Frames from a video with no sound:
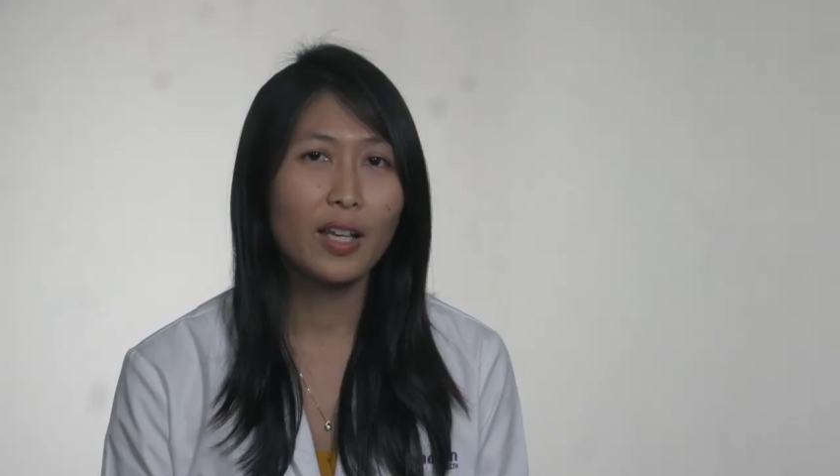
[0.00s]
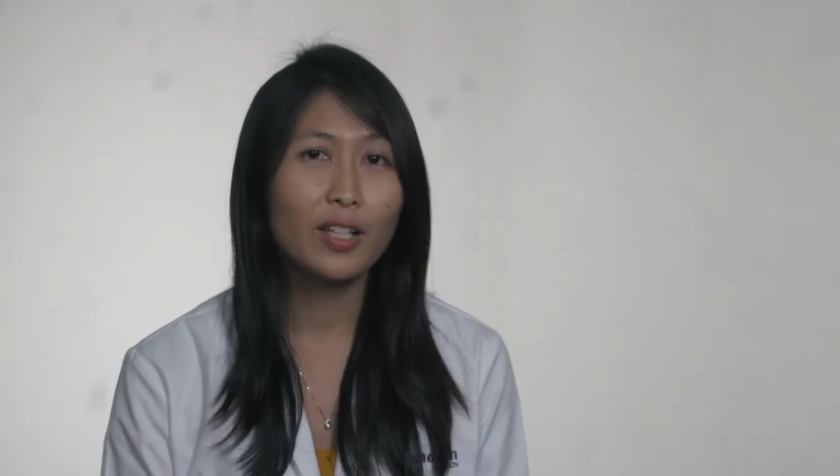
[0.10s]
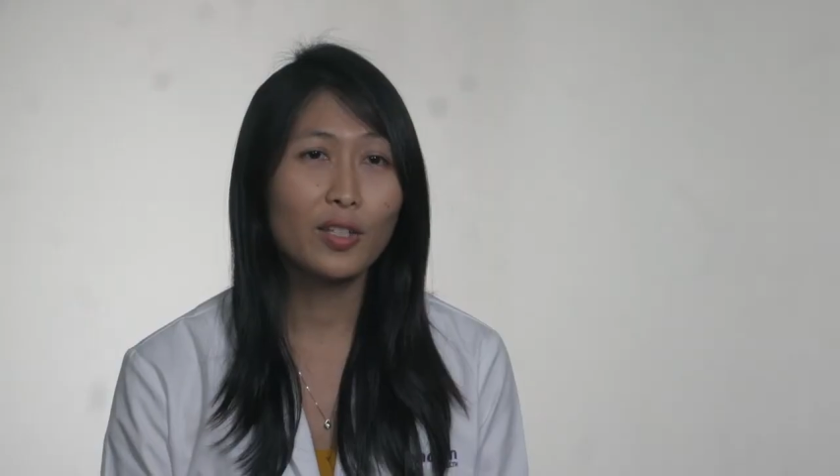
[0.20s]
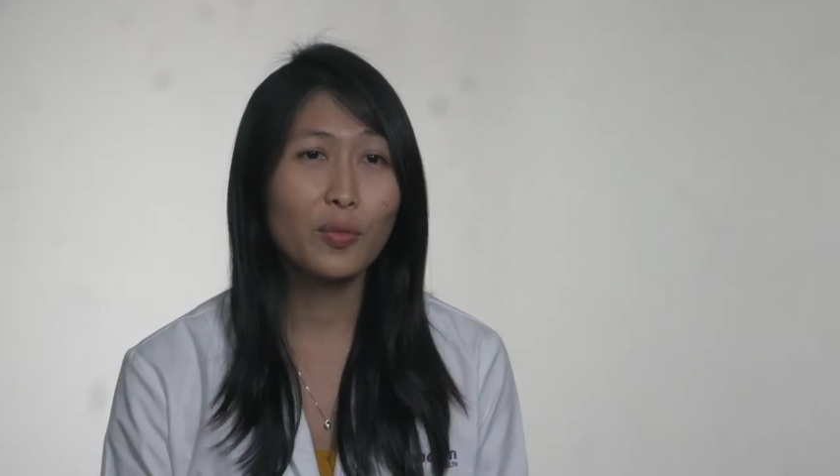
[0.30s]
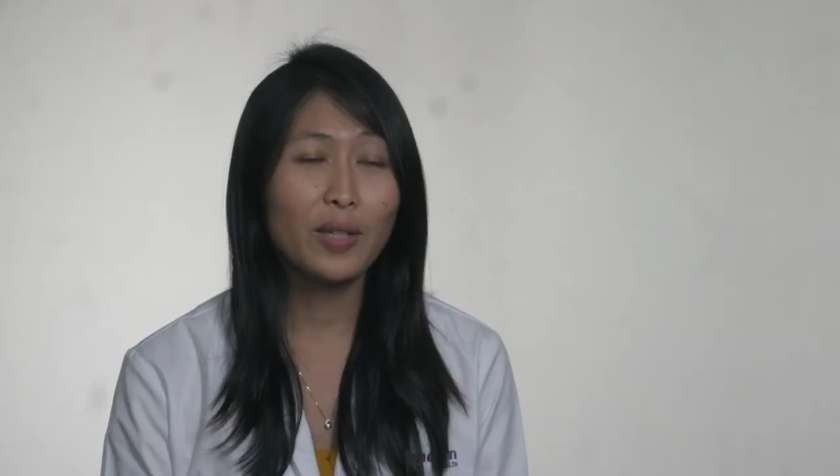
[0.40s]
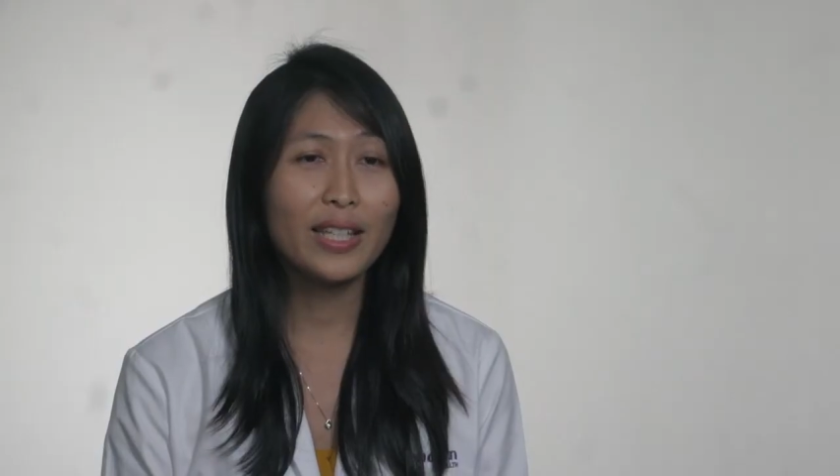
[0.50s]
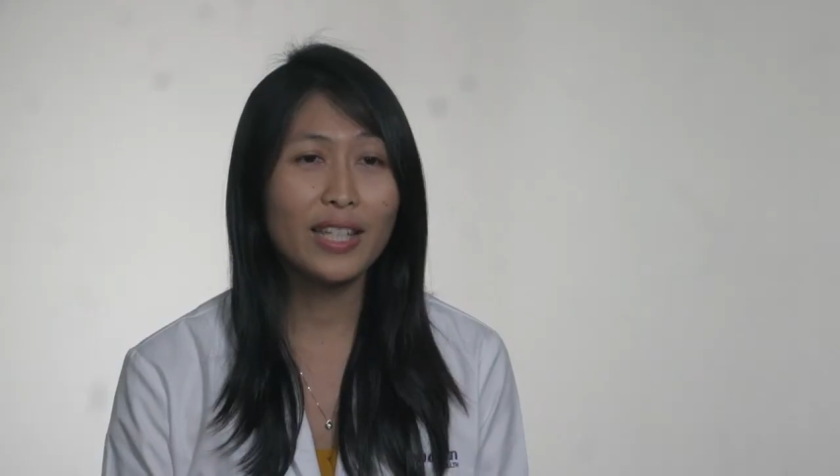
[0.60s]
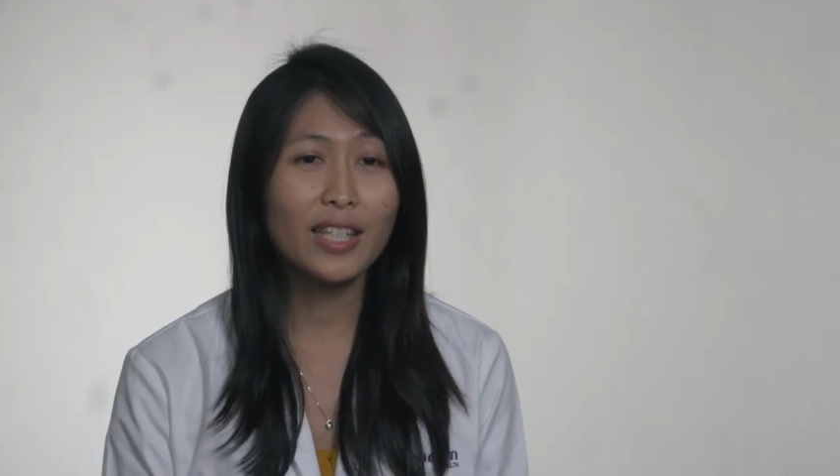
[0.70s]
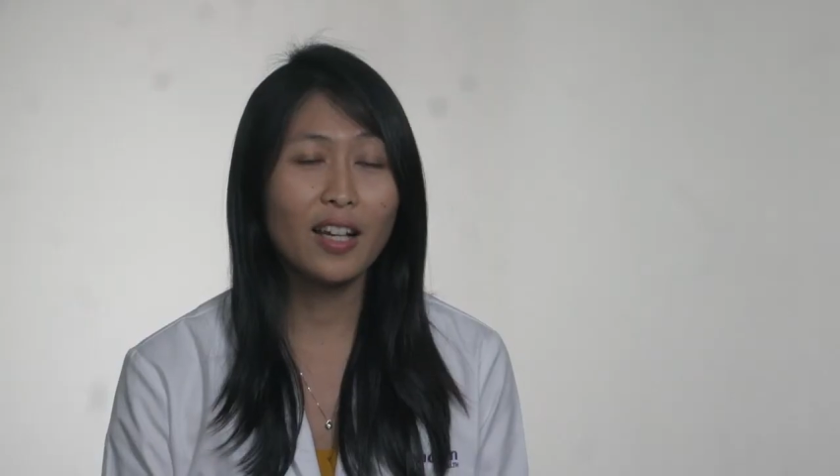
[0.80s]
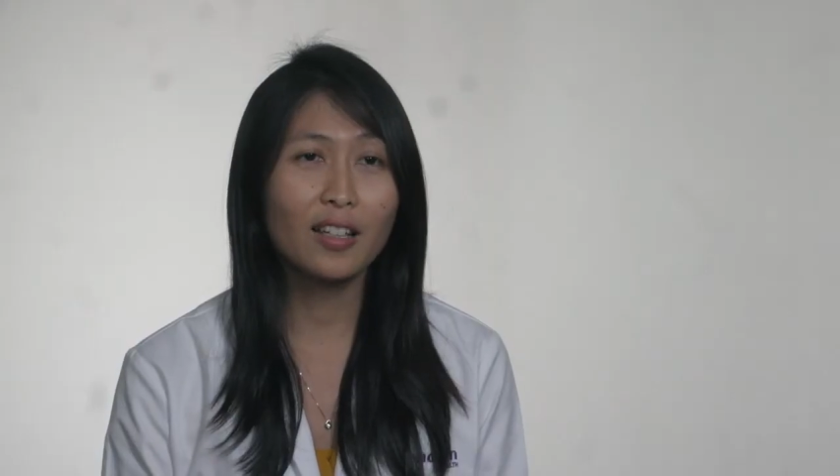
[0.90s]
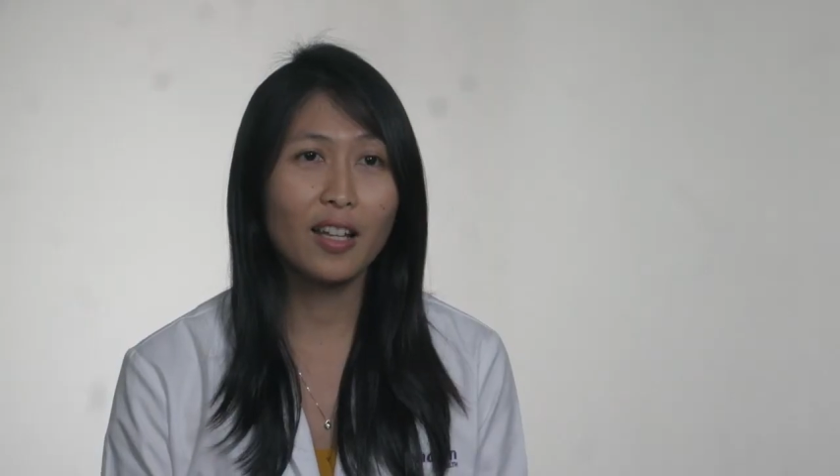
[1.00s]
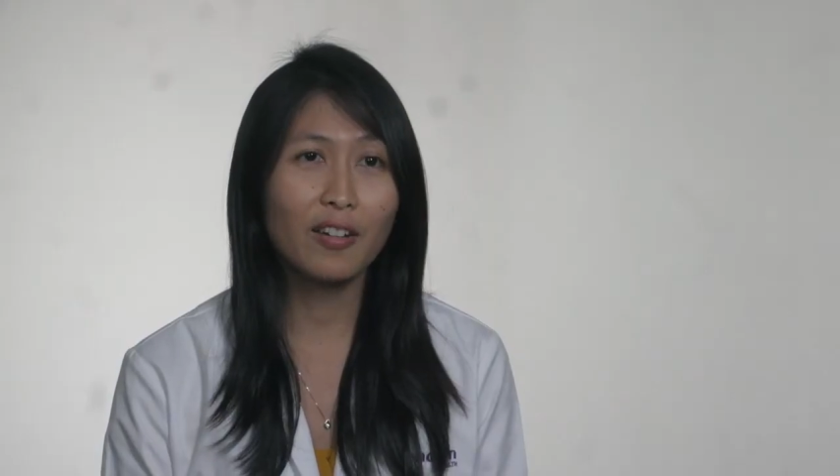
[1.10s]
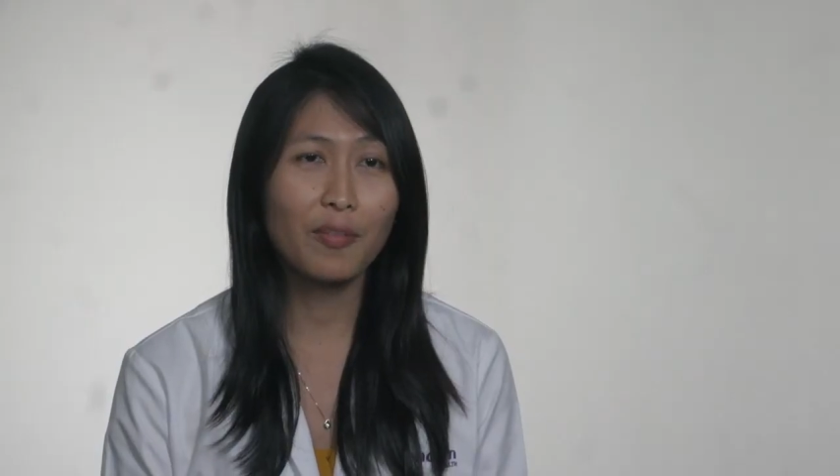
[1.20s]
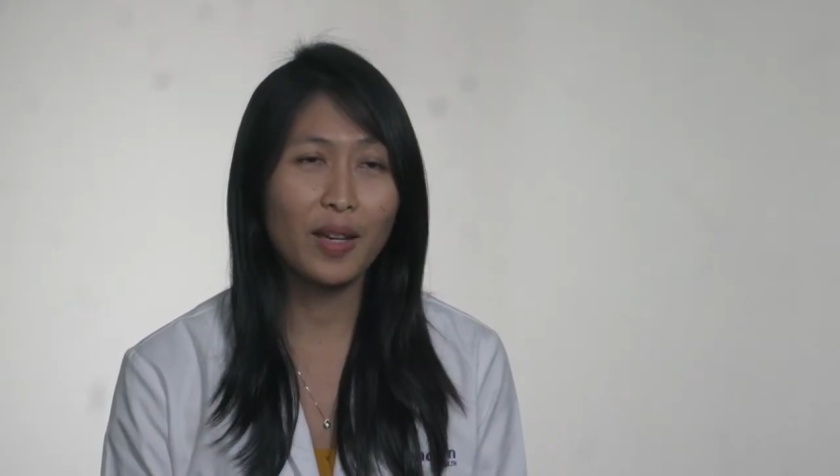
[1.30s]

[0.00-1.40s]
So we see a lot of